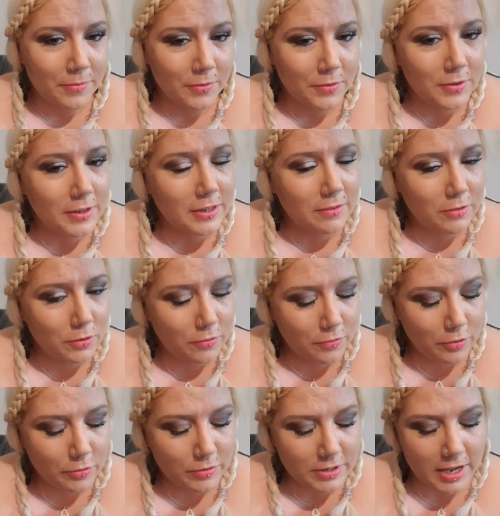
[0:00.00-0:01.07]
So I'll give you a
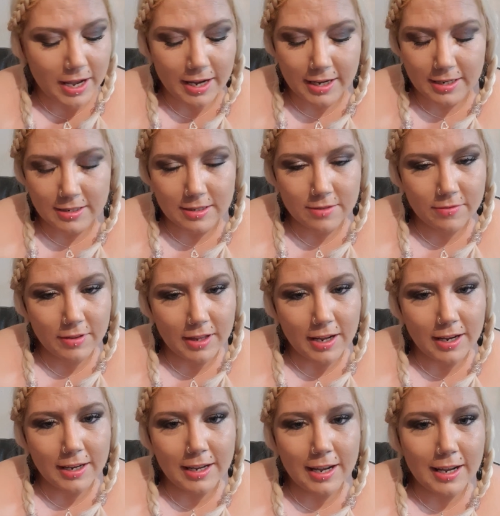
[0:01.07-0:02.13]
few seconds for
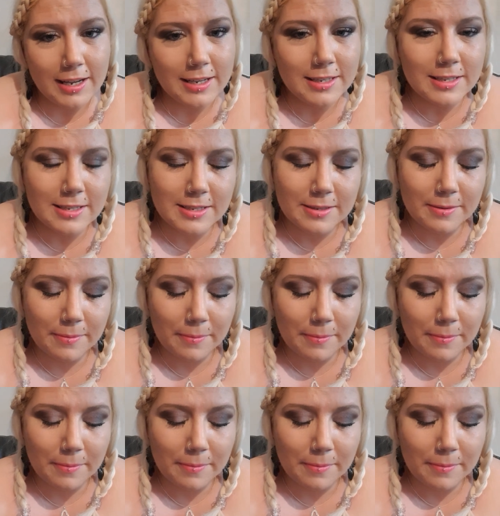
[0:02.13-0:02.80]
that, guys.